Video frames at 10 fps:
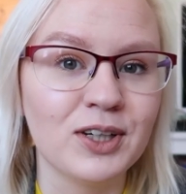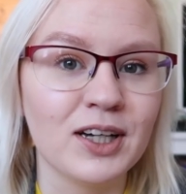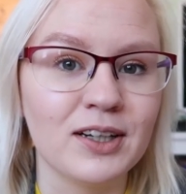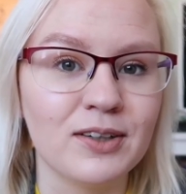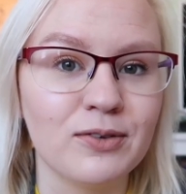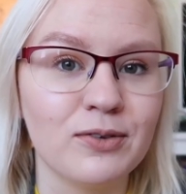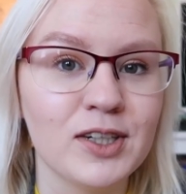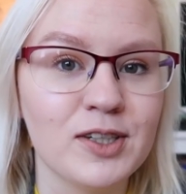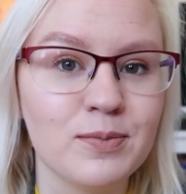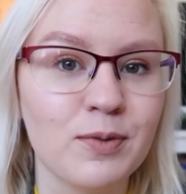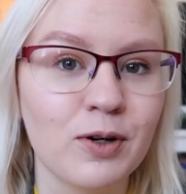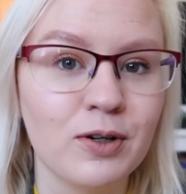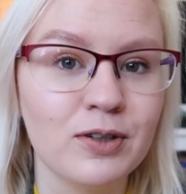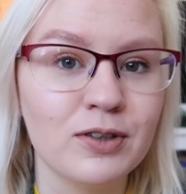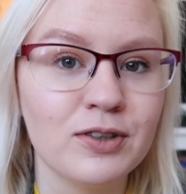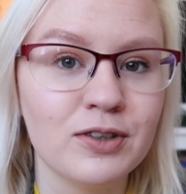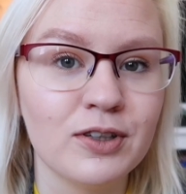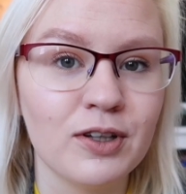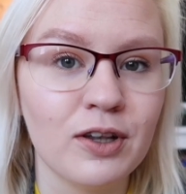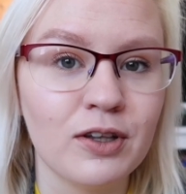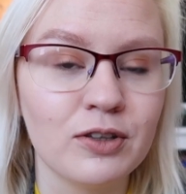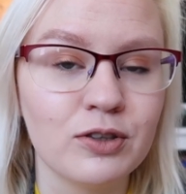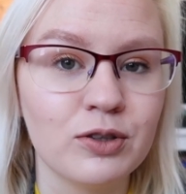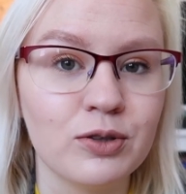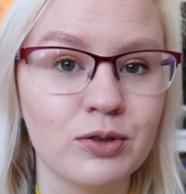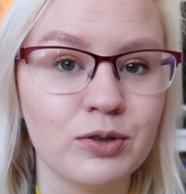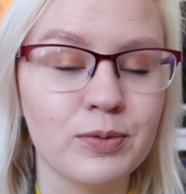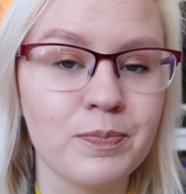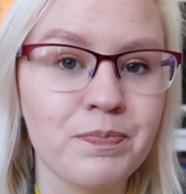can respond to